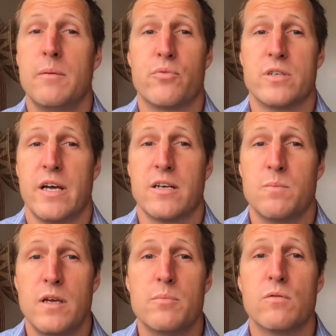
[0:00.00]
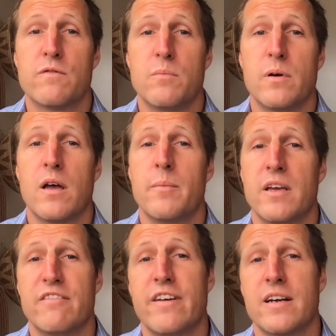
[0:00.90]
protect people from becoming
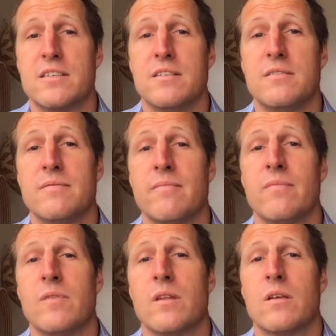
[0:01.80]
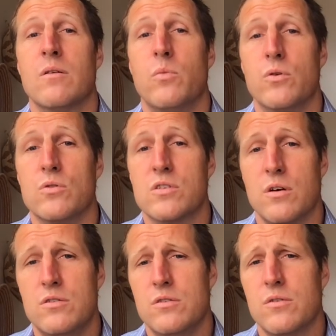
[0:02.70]
infected. We
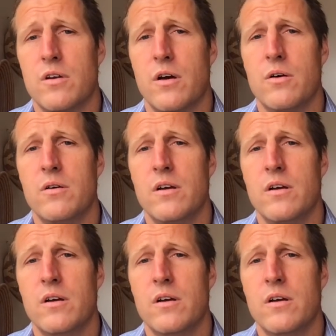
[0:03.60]
also do not know